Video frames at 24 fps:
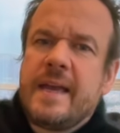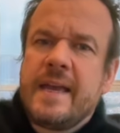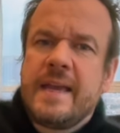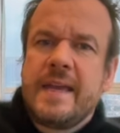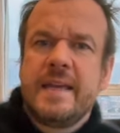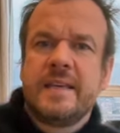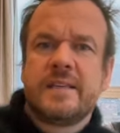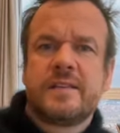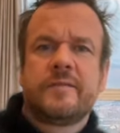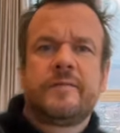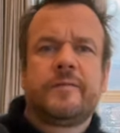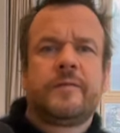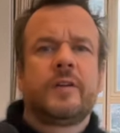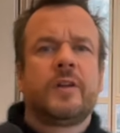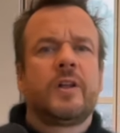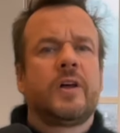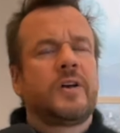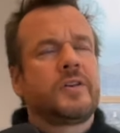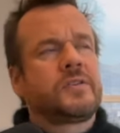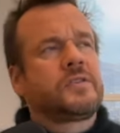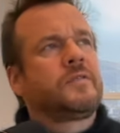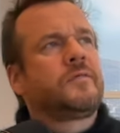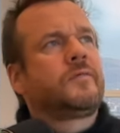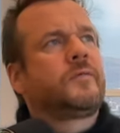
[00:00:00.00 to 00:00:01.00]
He's a
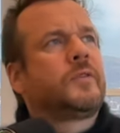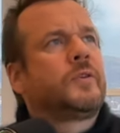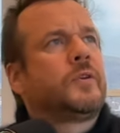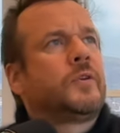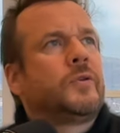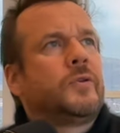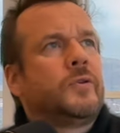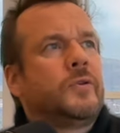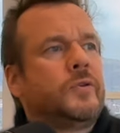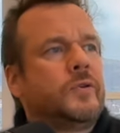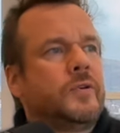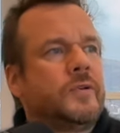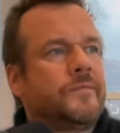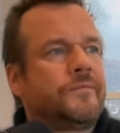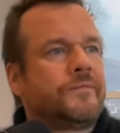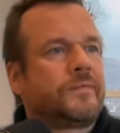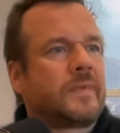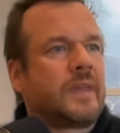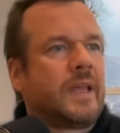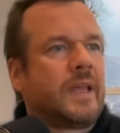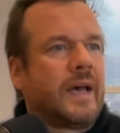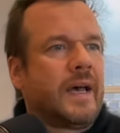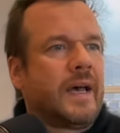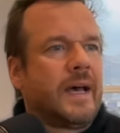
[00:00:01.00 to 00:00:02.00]
philosopher who
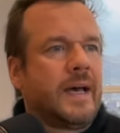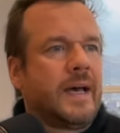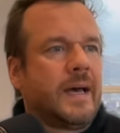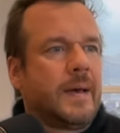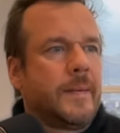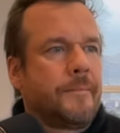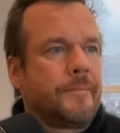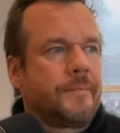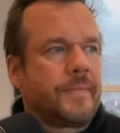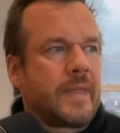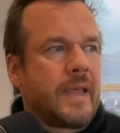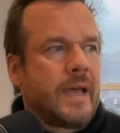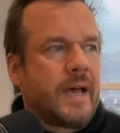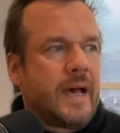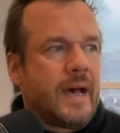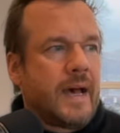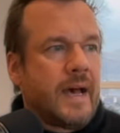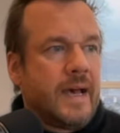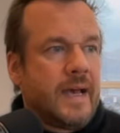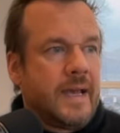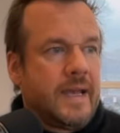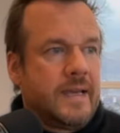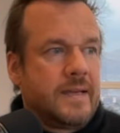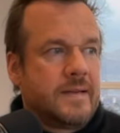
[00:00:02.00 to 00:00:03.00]

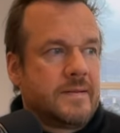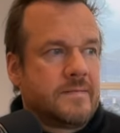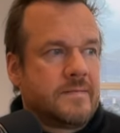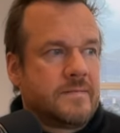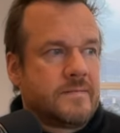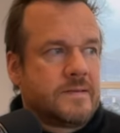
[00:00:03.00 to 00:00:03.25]
I